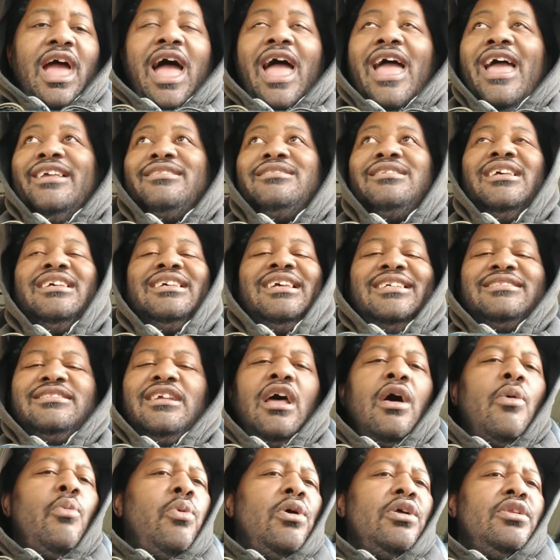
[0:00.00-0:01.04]
It's not
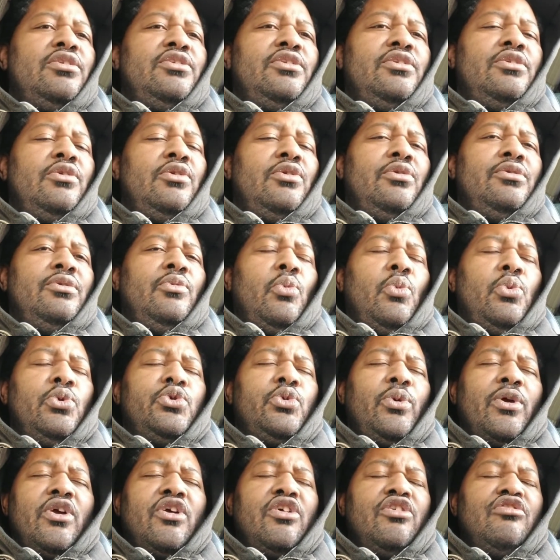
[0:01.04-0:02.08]
a
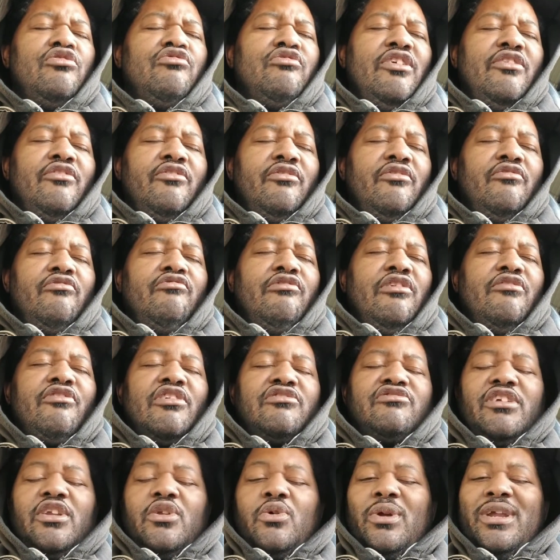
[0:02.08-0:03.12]
120 hertz refresh
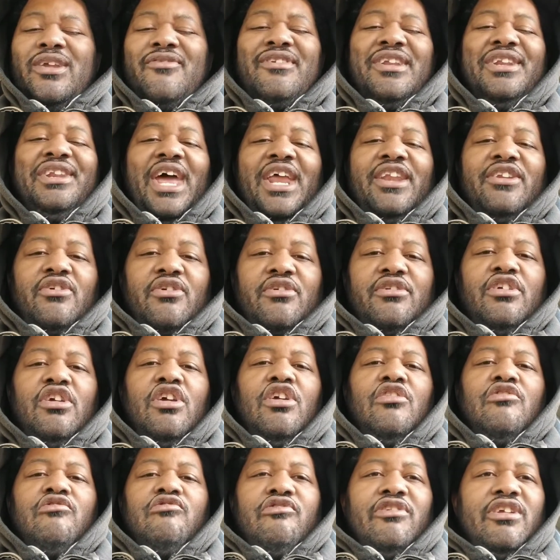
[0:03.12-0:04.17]
rate or even a 90 hertz
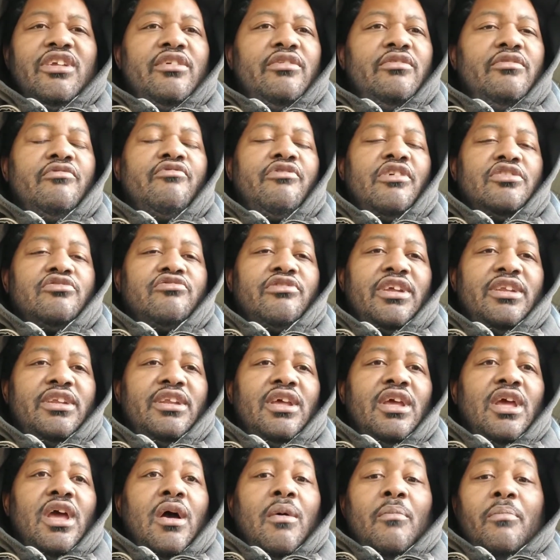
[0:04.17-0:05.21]
refresh rate,
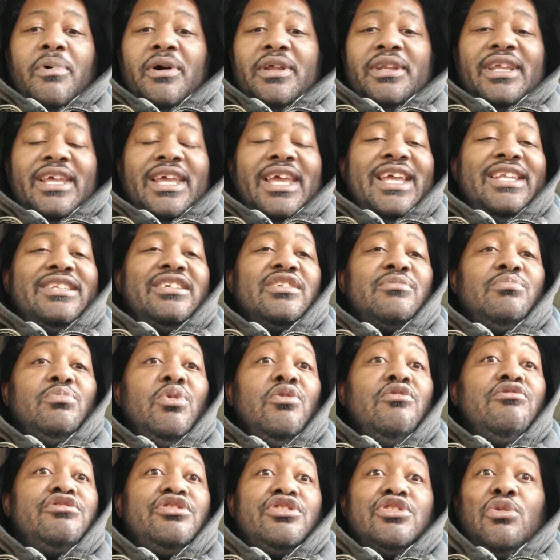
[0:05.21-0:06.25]
but it just
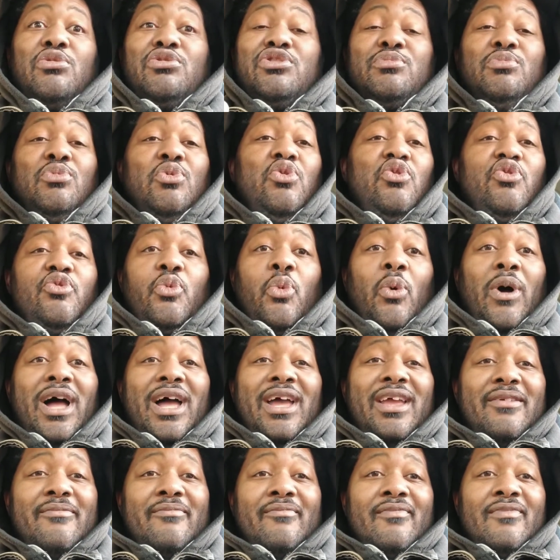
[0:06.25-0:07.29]
moves so smooth.
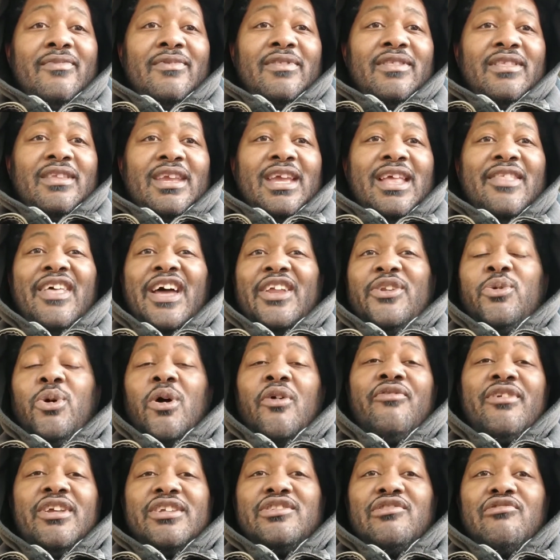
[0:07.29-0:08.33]
Why? That
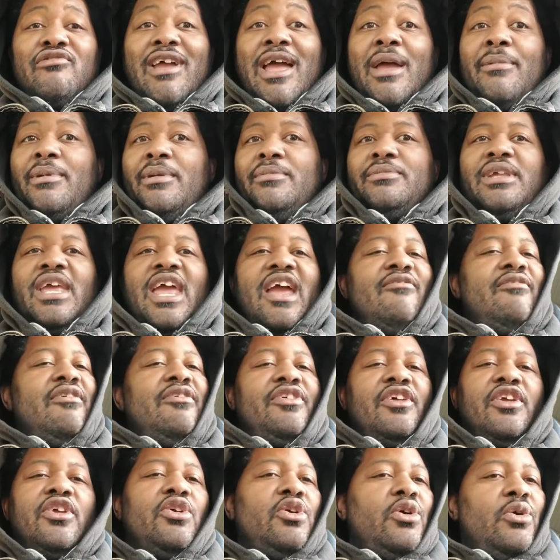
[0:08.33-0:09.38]
12 gigs of RAM keeps
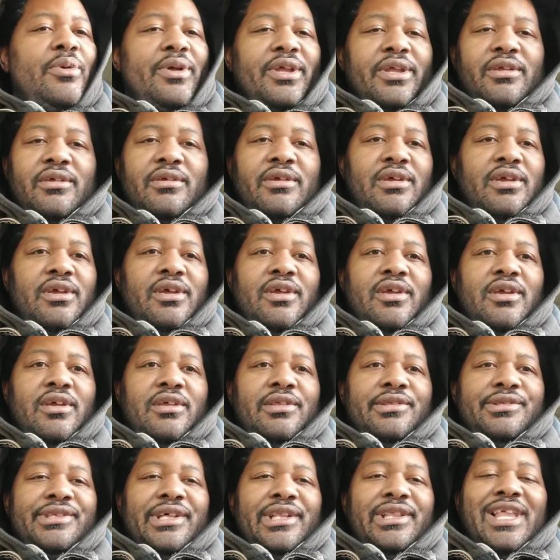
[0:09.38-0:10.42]
everything going.
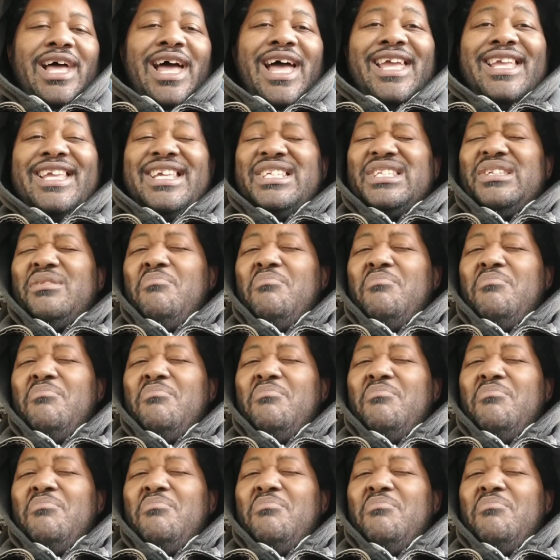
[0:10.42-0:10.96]
The lag is